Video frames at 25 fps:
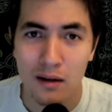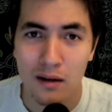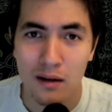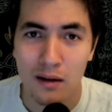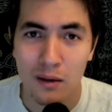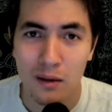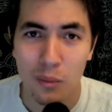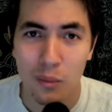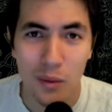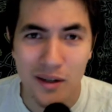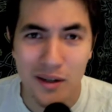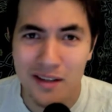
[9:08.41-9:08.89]

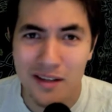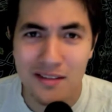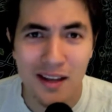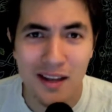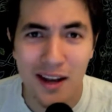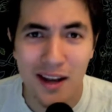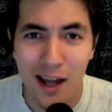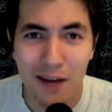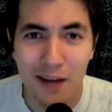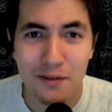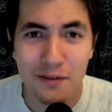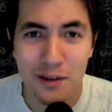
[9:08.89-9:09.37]
What does that
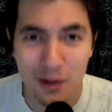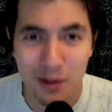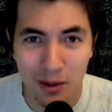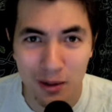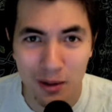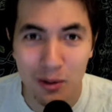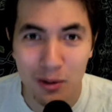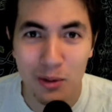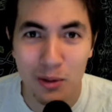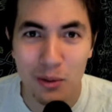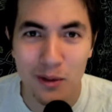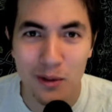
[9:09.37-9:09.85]
have to
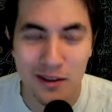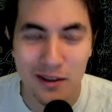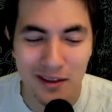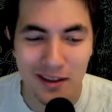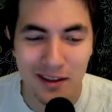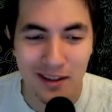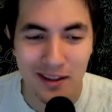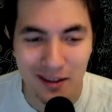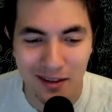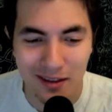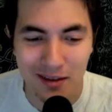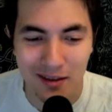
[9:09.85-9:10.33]
do with
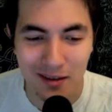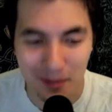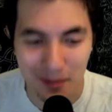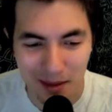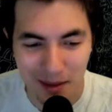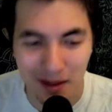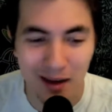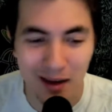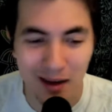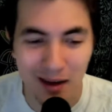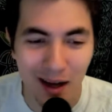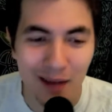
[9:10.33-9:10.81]
the
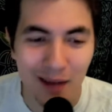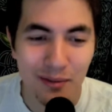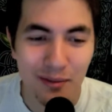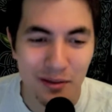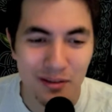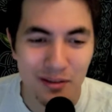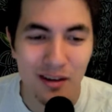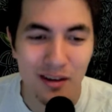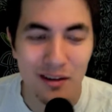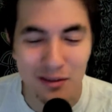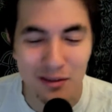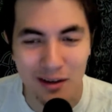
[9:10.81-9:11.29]

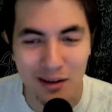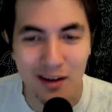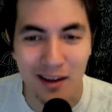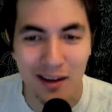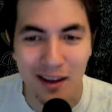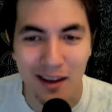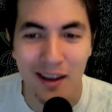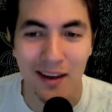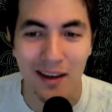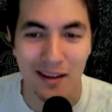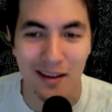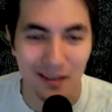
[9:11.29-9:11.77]
conversation at
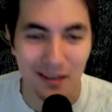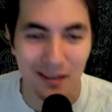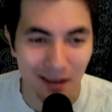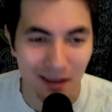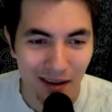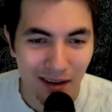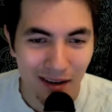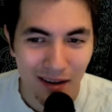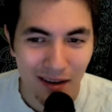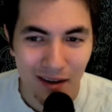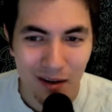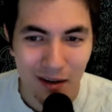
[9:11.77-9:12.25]
hand?
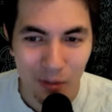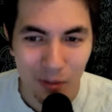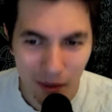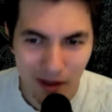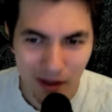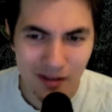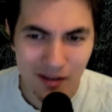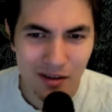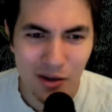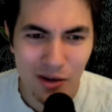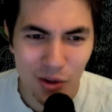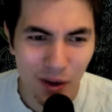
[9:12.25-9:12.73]
What
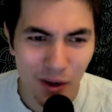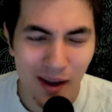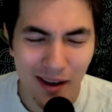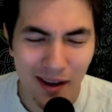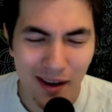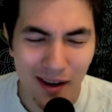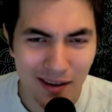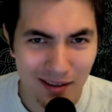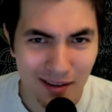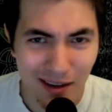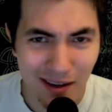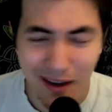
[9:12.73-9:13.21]
is he trying
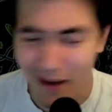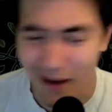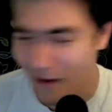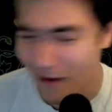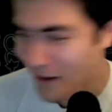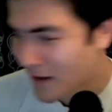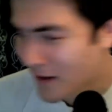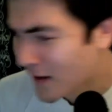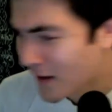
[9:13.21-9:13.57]
to say?